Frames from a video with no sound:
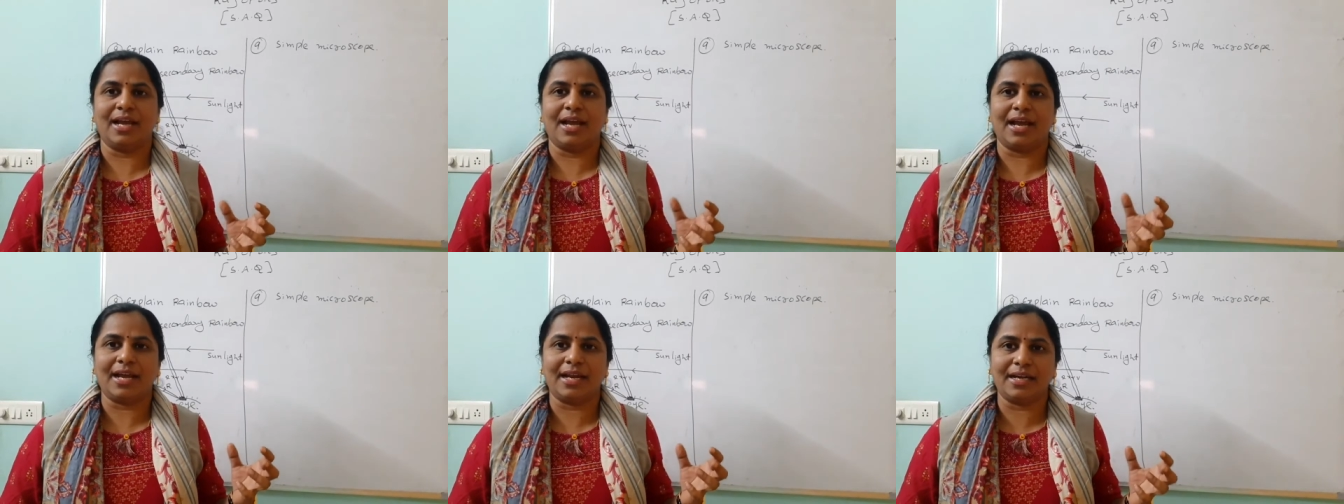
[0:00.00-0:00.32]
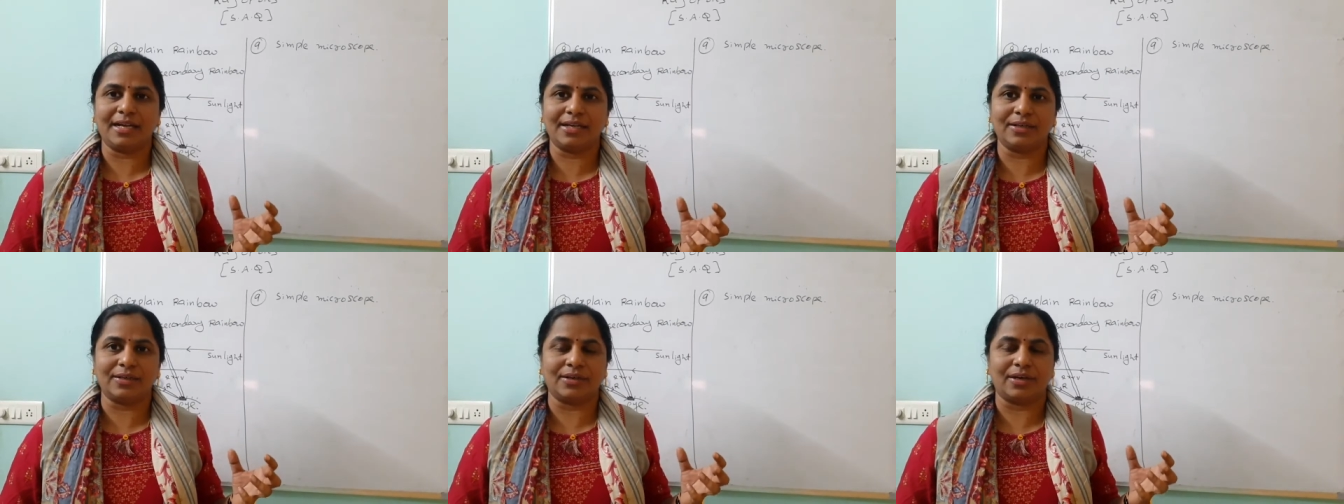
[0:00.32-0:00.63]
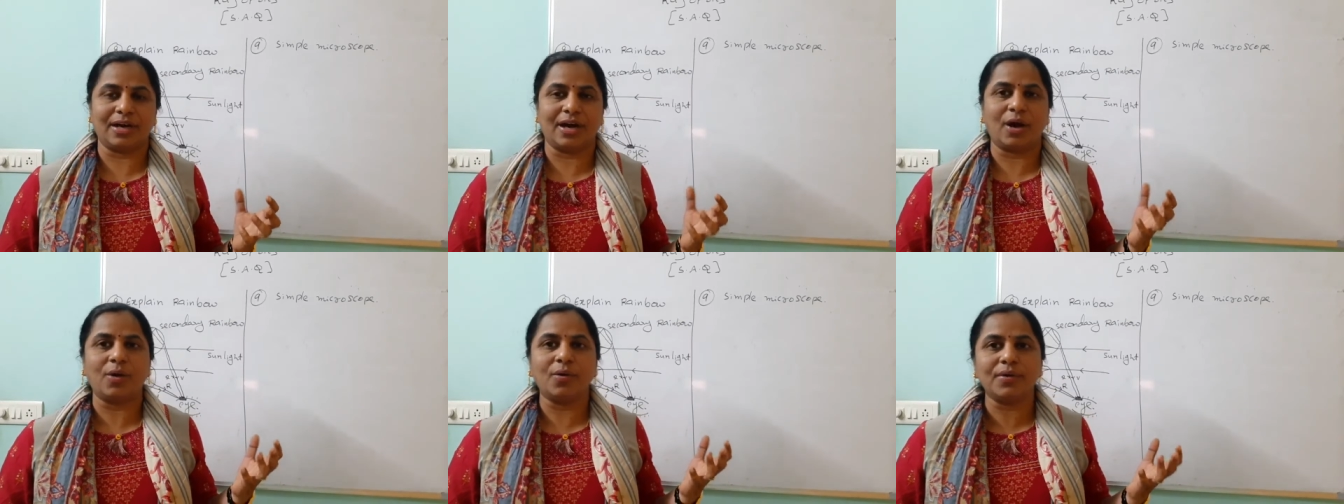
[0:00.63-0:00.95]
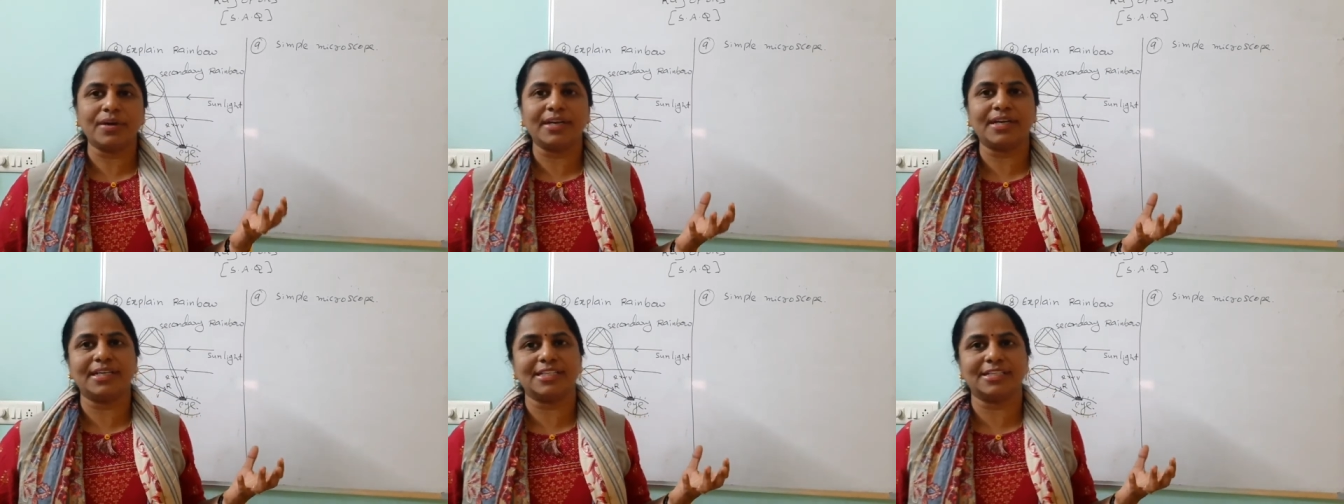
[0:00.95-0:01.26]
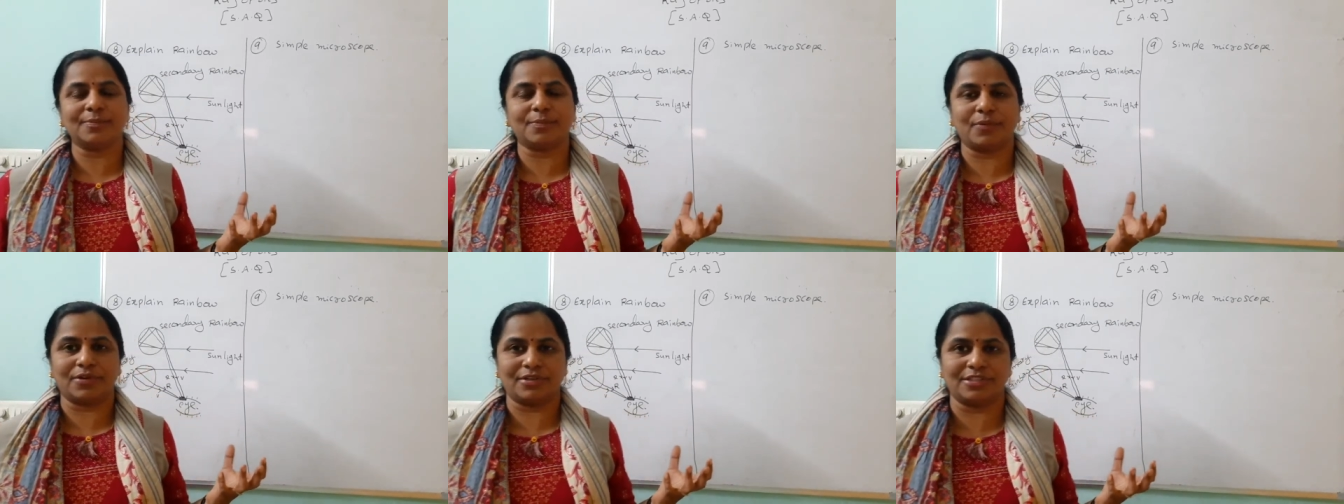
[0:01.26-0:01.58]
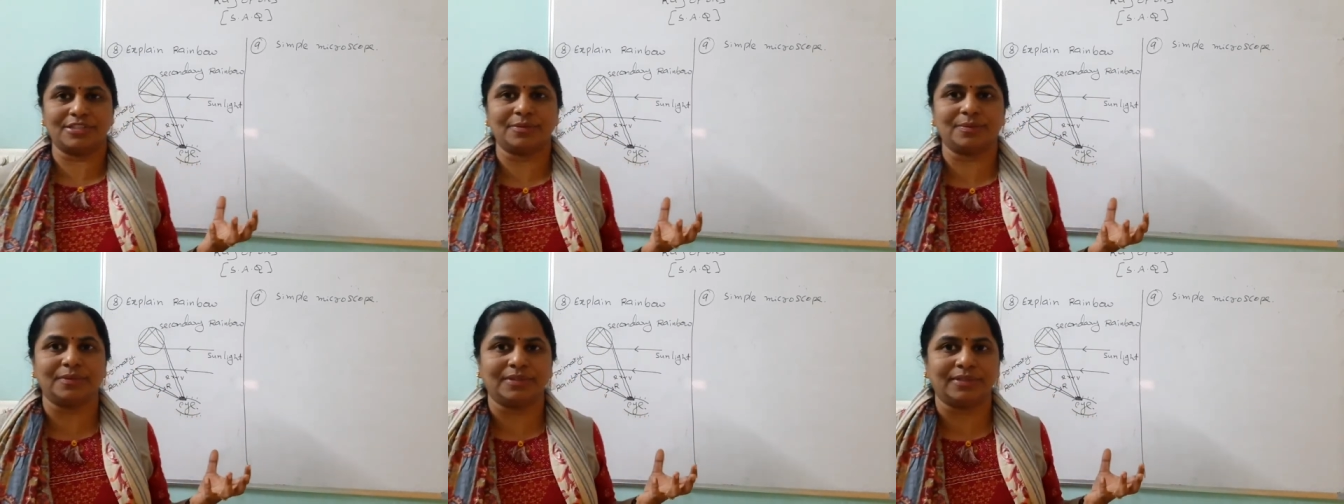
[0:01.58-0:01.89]
And how it is
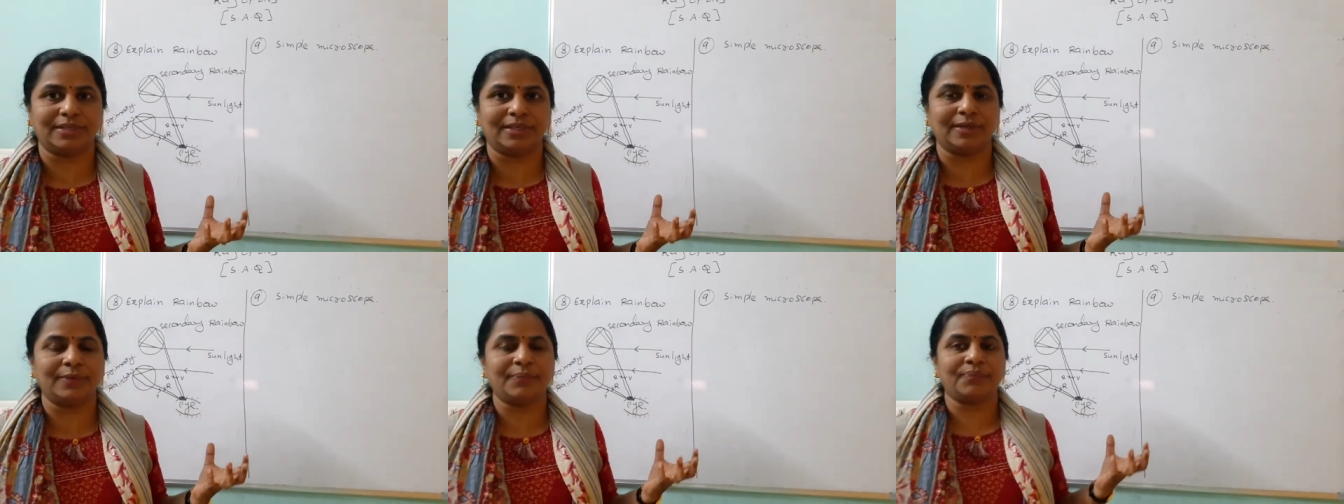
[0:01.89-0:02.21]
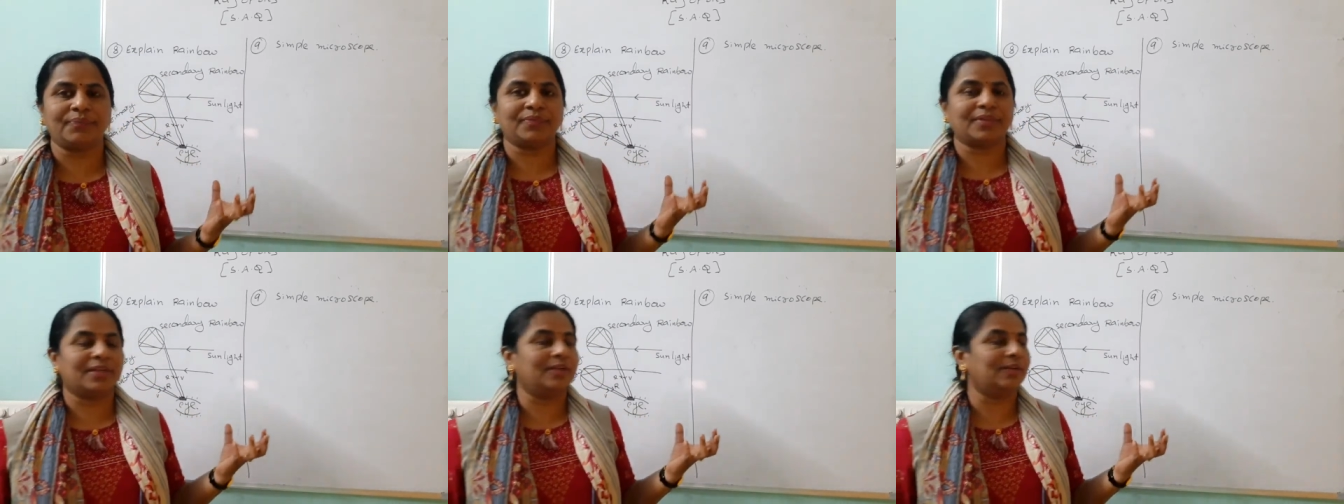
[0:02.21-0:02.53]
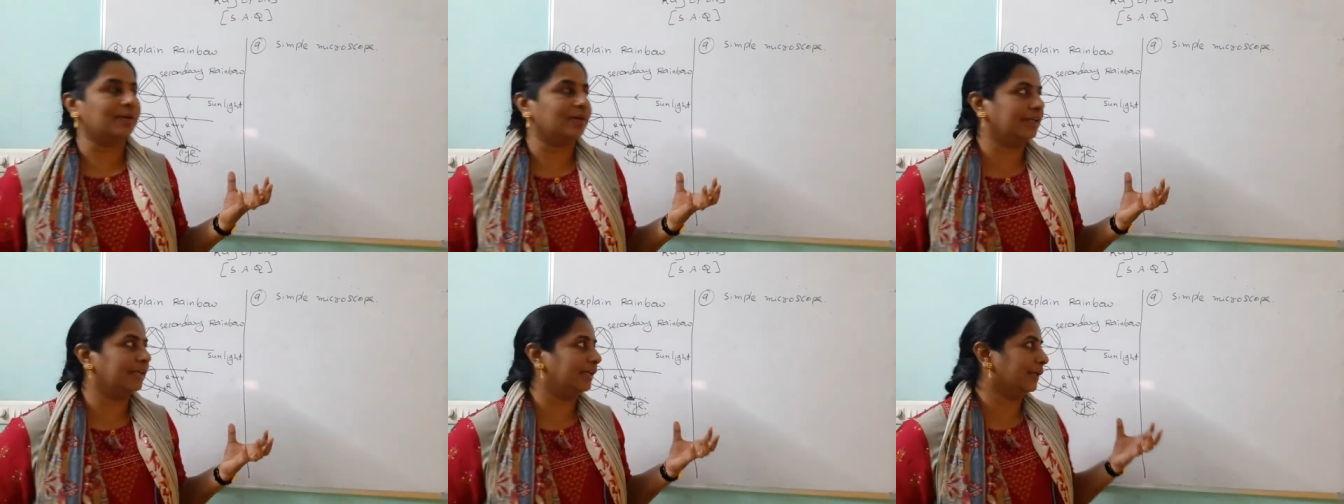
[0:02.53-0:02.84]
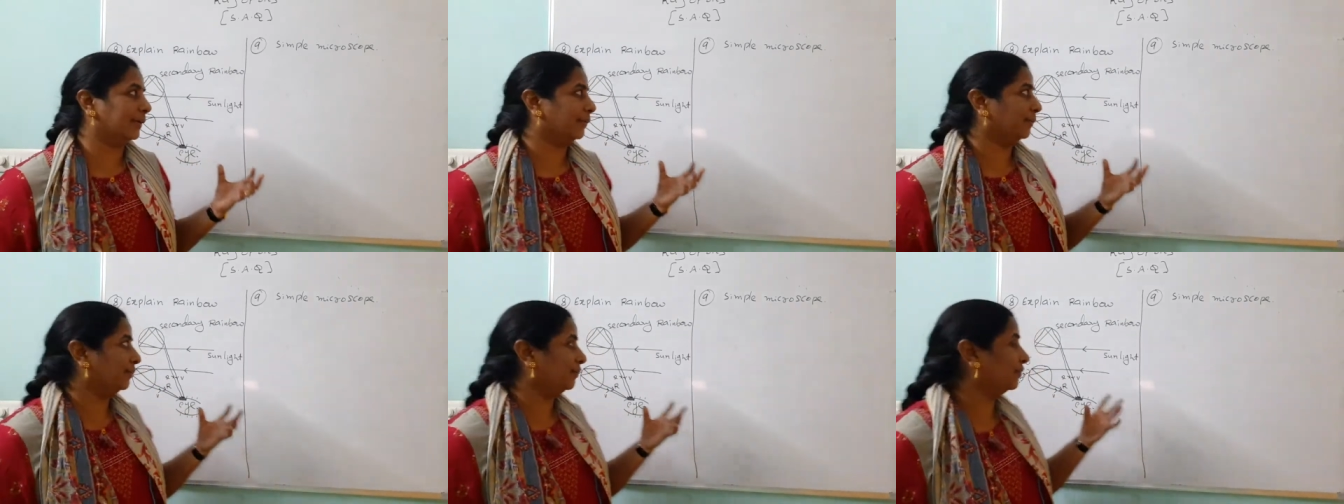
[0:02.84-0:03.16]
possible? Look here.